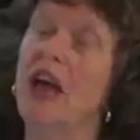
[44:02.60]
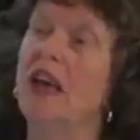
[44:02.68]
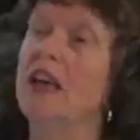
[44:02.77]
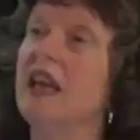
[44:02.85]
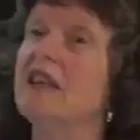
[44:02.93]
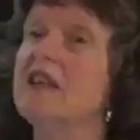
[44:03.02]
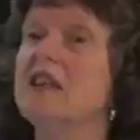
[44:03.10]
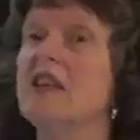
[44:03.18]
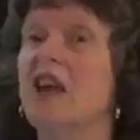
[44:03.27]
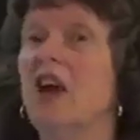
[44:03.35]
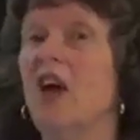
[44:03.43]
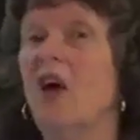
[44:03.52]
and it's
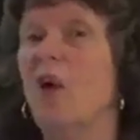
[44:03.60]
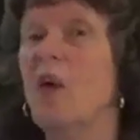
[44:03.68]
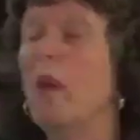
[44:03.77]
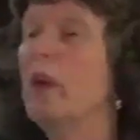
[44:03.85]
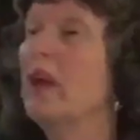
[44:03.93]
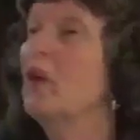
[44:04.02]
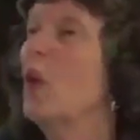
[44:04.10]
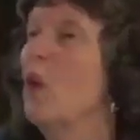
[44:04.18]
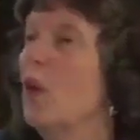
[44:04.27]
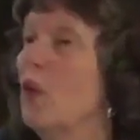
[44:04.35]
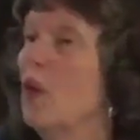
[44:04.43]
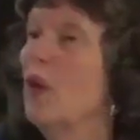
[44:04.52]
what we could
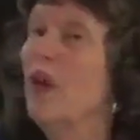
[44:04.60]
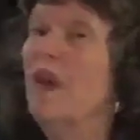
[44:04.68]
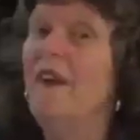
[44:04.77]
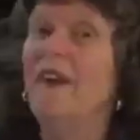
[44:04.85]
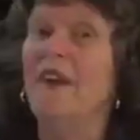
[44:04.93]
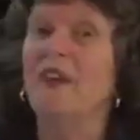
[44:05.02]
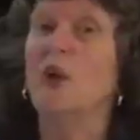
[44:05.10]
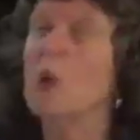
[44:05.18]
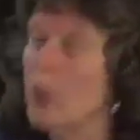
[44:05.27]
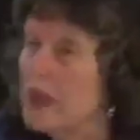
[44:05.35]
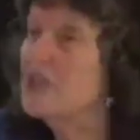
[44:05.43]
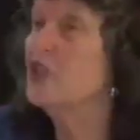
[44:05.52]
call the
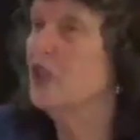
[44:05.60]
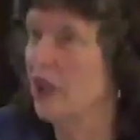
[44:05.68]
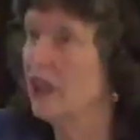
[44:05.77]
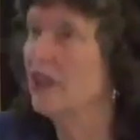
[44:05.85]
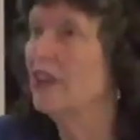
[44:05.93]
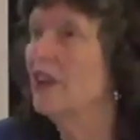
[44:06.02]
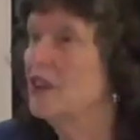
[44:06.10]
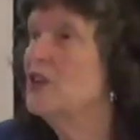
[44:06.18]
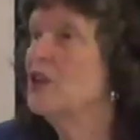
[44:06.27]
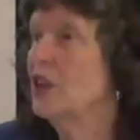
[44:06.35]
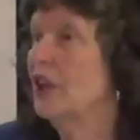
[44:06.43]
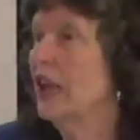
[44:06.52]
question
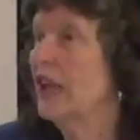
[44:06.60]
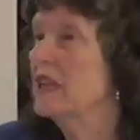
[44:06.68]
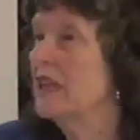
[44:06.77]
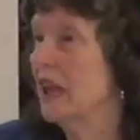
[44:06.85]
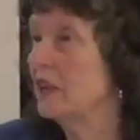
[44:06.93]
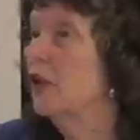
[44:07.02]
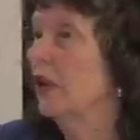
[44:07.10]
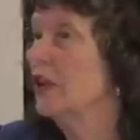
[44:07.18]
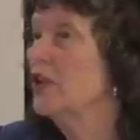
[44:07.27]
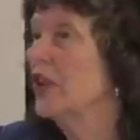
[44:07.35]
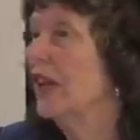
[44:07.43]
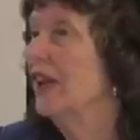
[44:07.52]
concerning
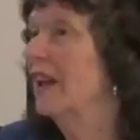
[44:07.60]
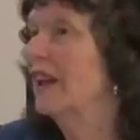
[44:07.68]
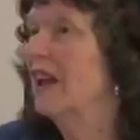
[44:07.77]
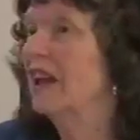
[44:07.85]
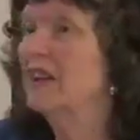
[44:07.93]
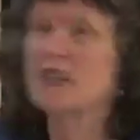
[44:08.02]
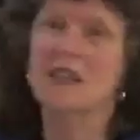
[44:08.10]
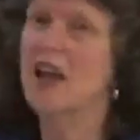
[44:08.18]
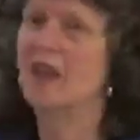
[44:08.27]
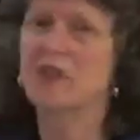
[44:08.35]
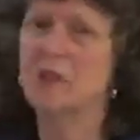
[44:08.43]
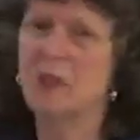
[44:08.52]
technology. It doesn't
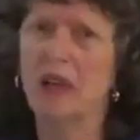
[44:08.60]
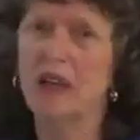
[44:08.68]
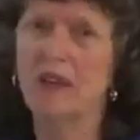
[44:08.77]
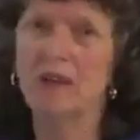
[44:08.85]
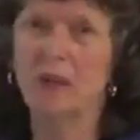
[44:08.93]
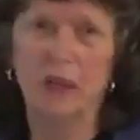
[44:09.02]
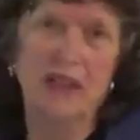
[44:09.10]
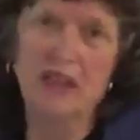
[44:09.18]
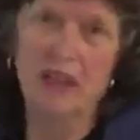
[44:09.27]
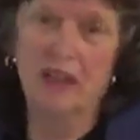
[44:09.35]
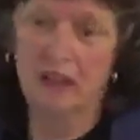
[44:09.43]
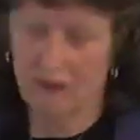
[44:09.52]
have to be
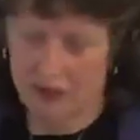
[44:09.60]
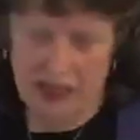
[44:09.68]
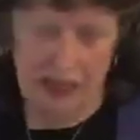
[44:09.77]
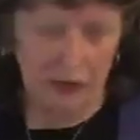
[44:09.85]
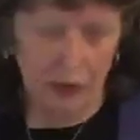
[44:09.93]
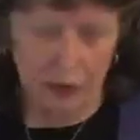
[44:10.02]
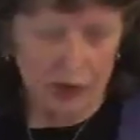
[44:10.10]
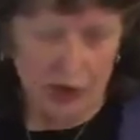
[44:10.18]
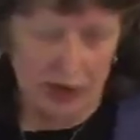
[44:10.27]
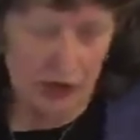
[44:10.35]
Western technology,